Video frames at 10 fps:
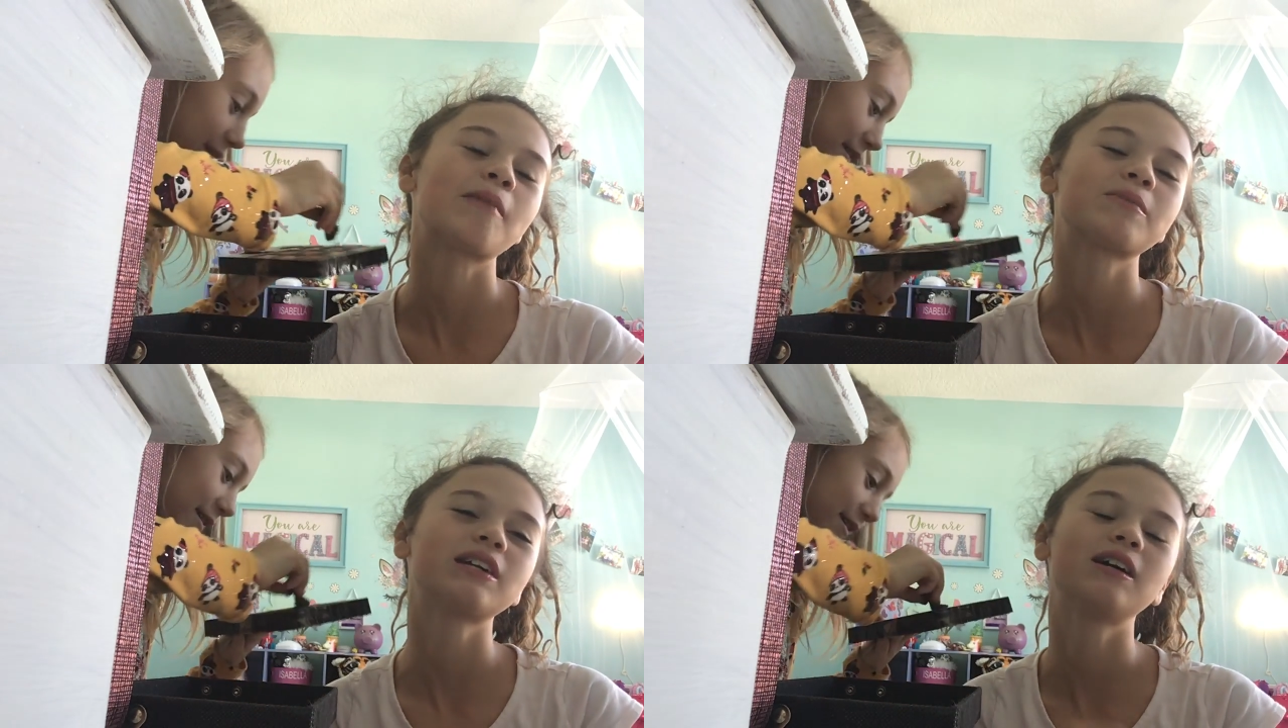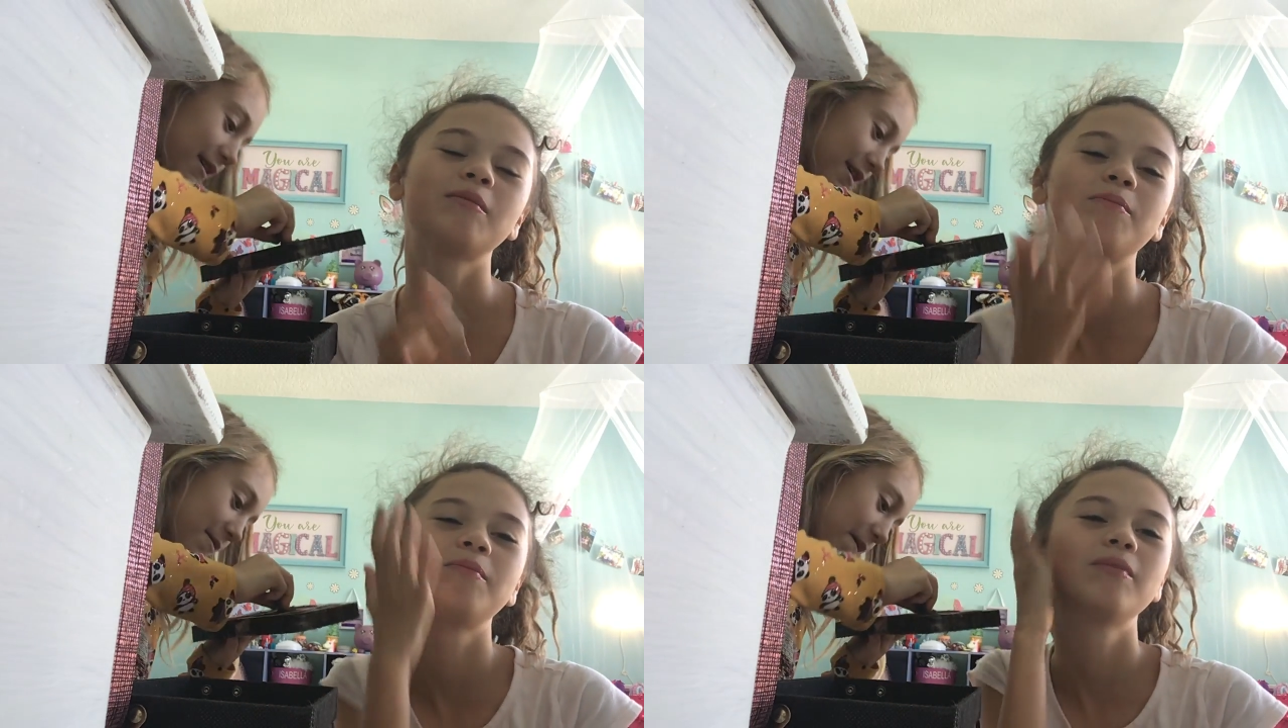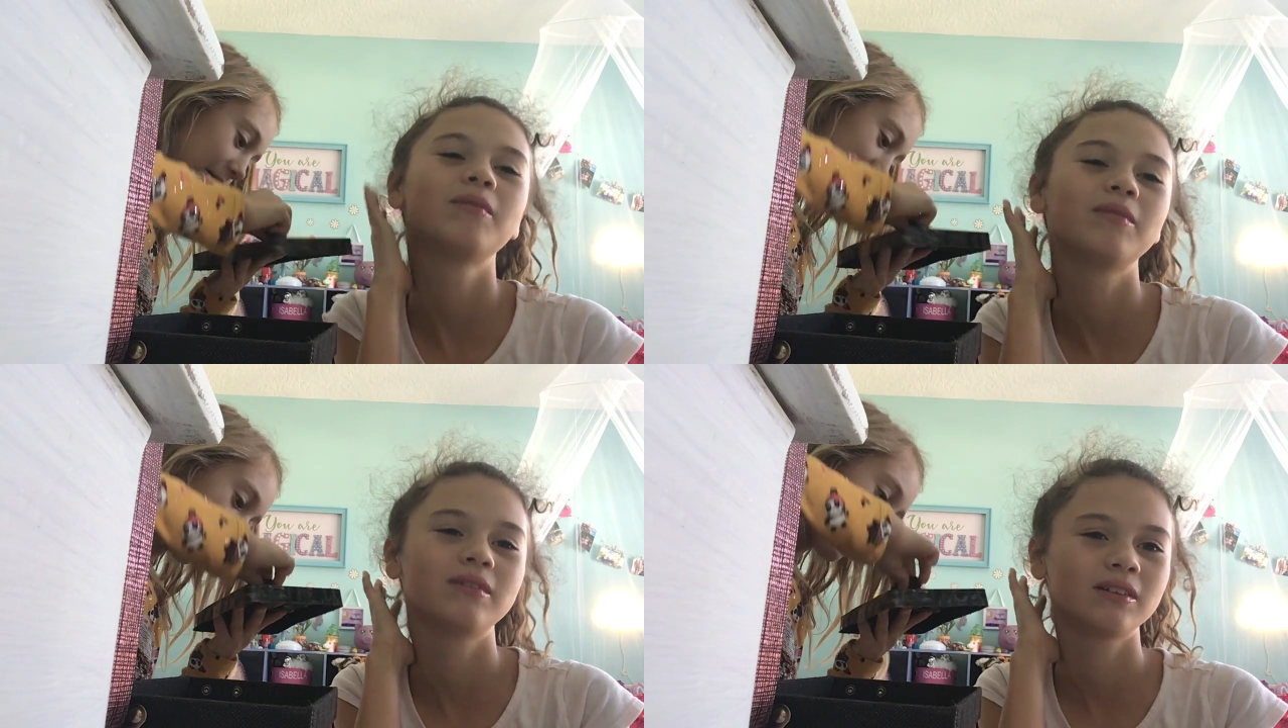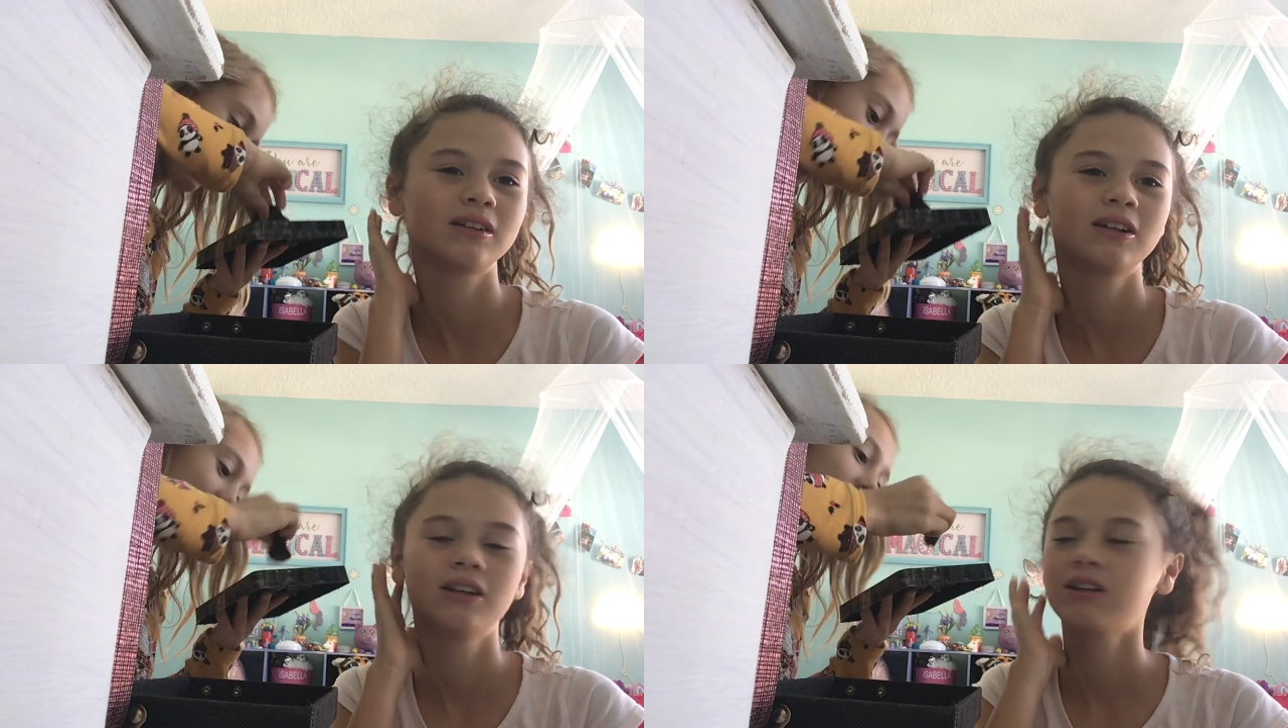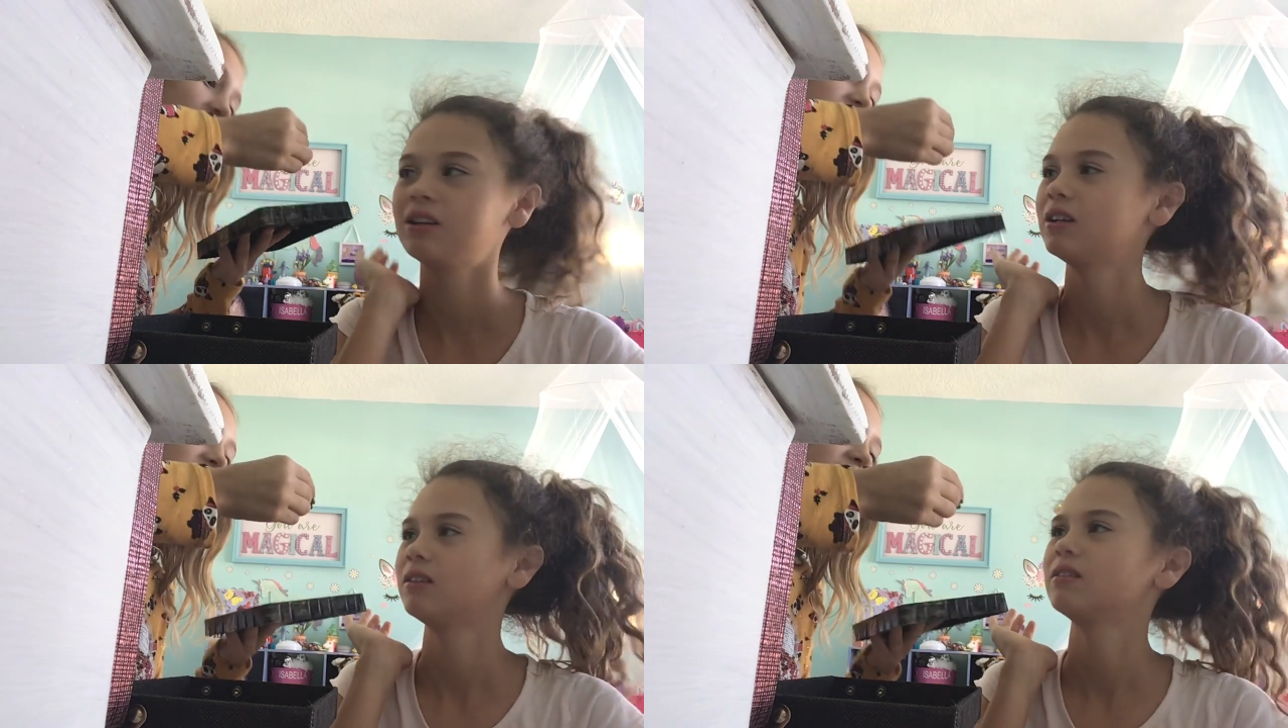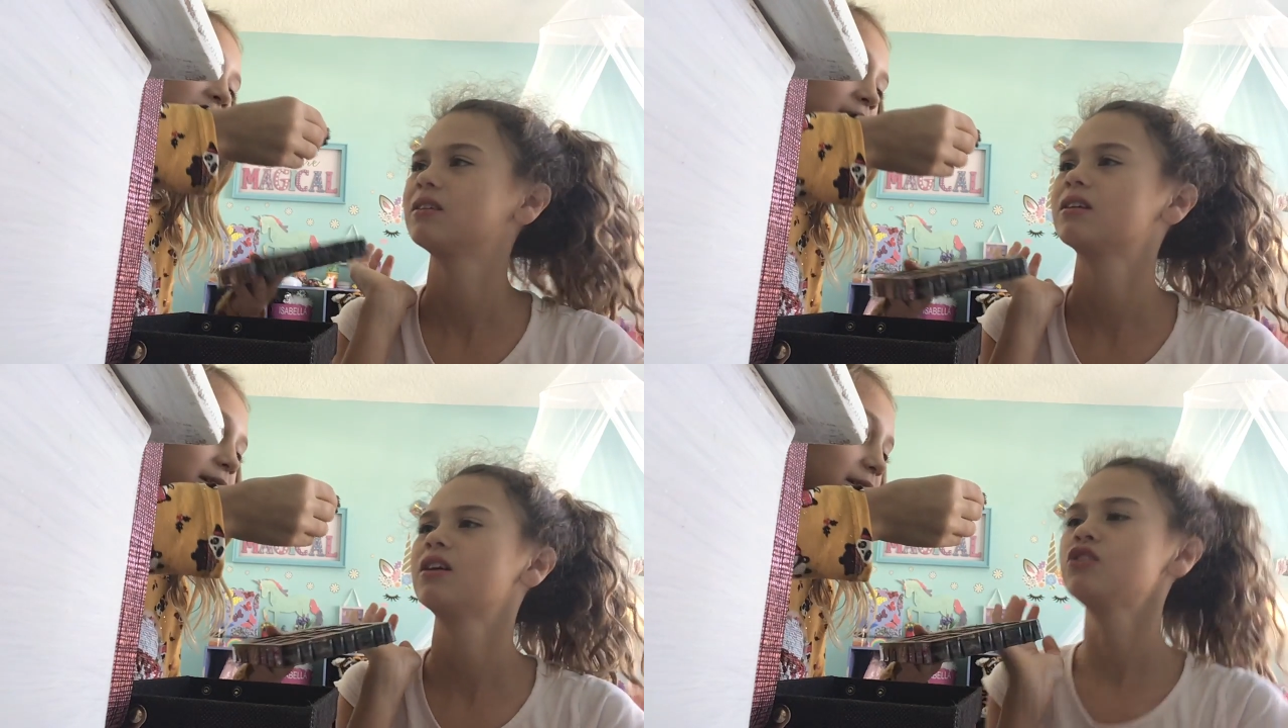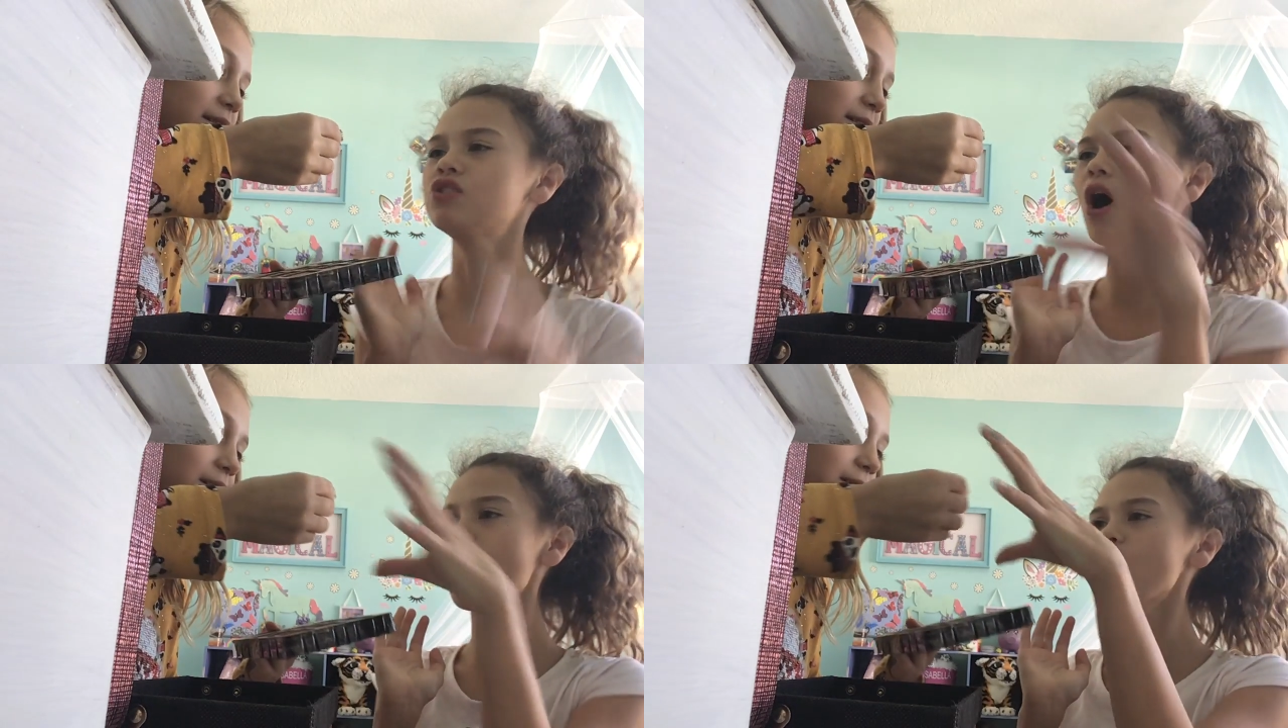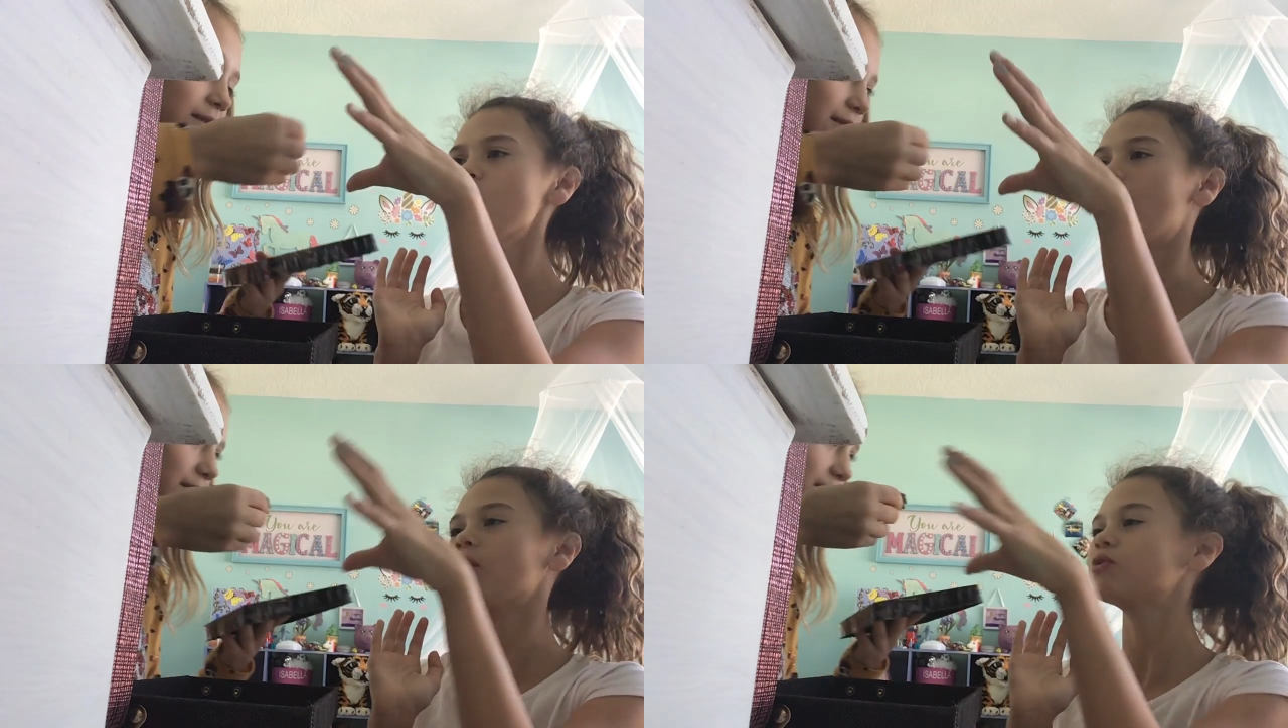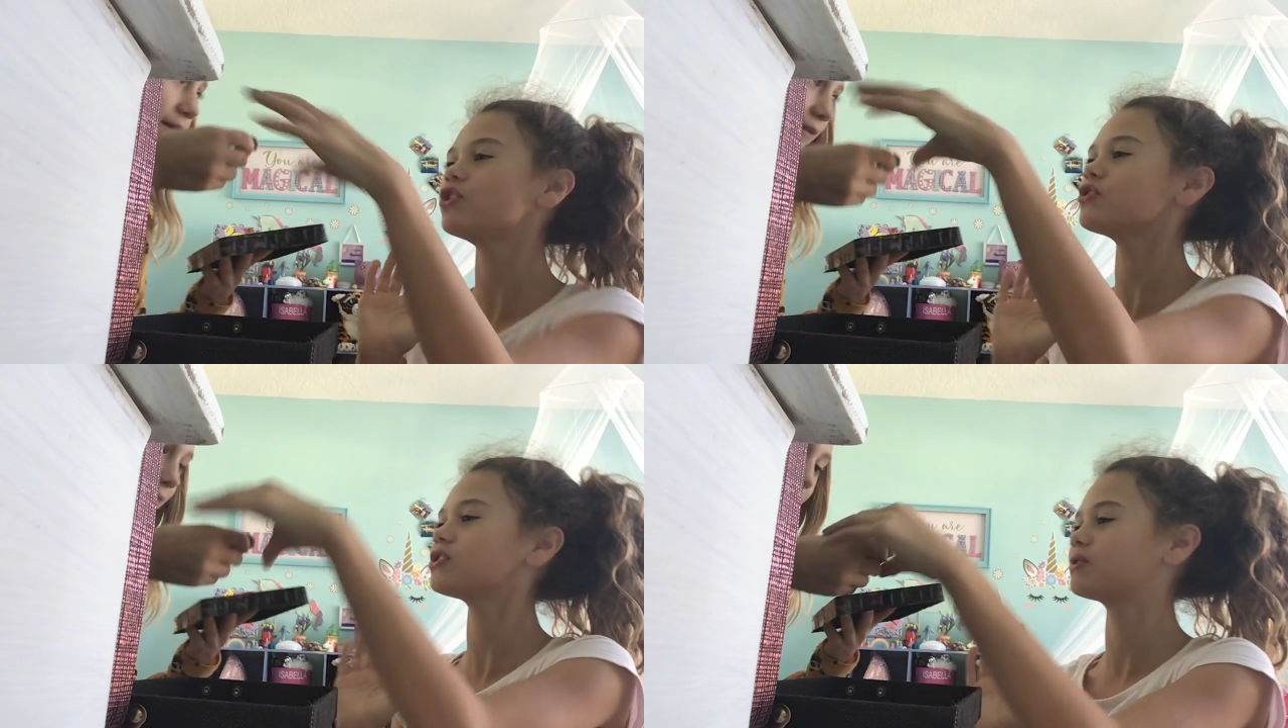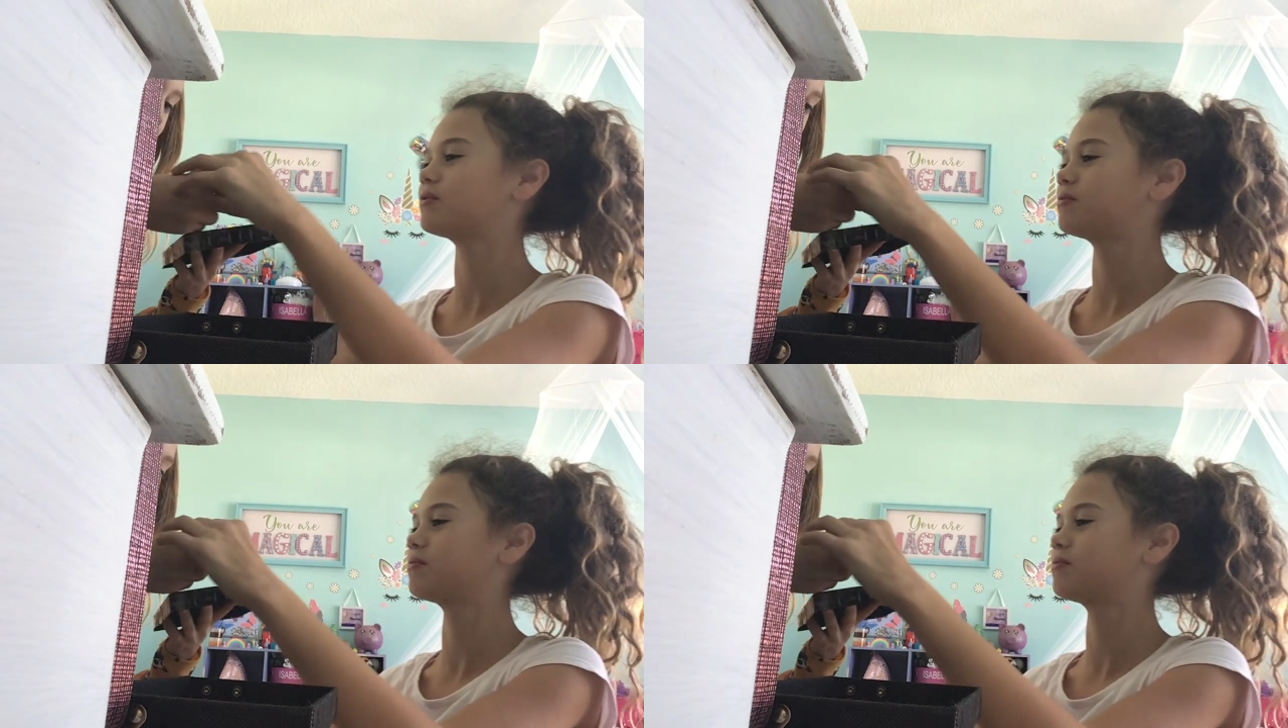I'm gonna. Almost. Oh, I need the other cheek. No! You are just